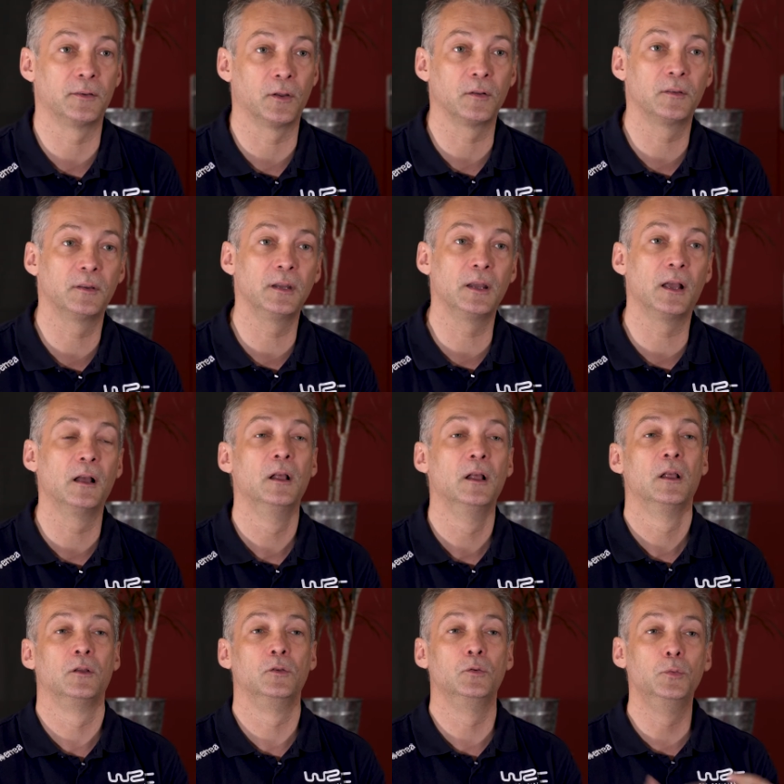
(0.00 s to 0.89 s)
any
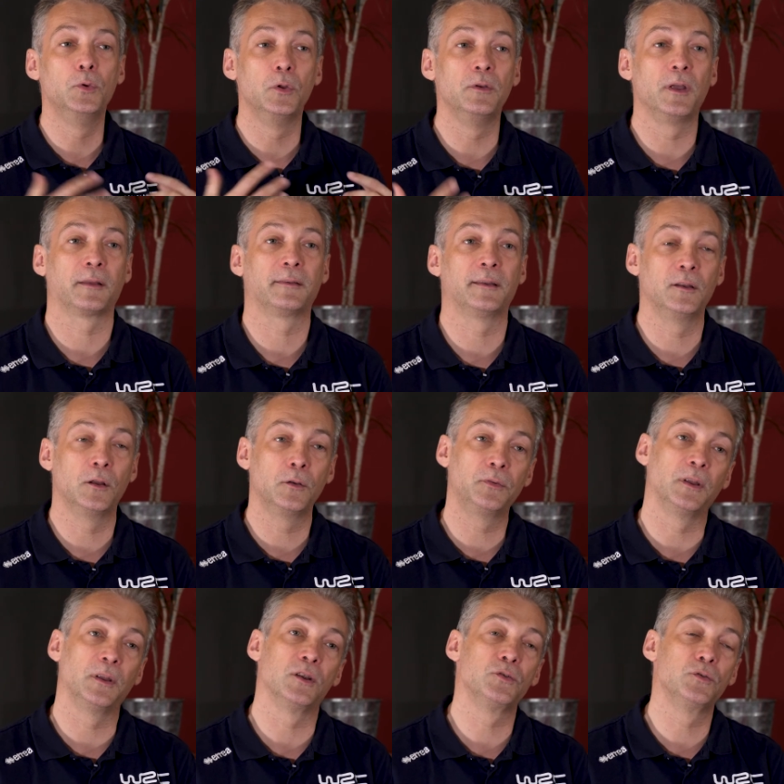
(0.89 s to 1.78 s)
updates after the day it
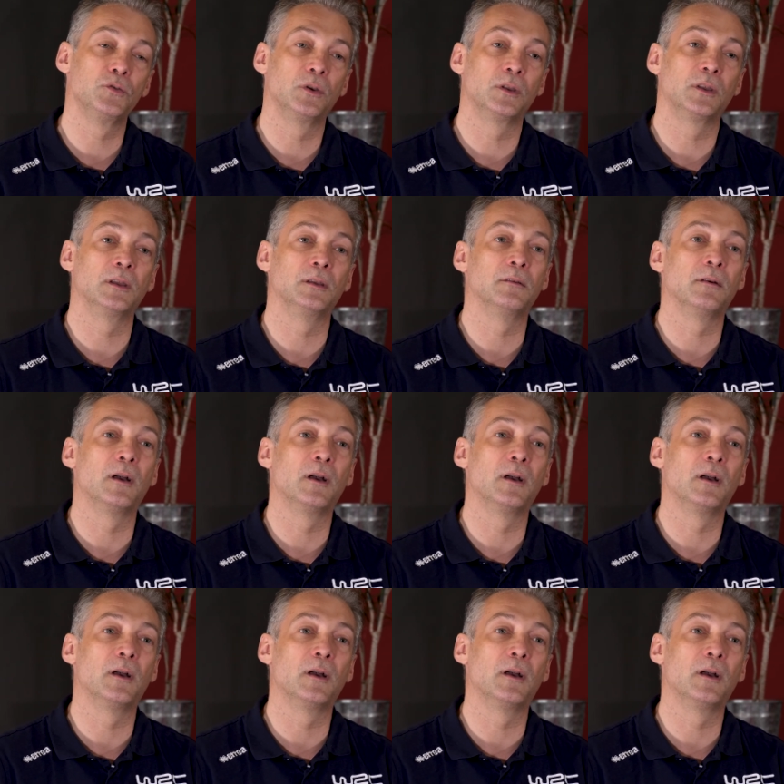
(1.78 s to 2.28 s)
releases.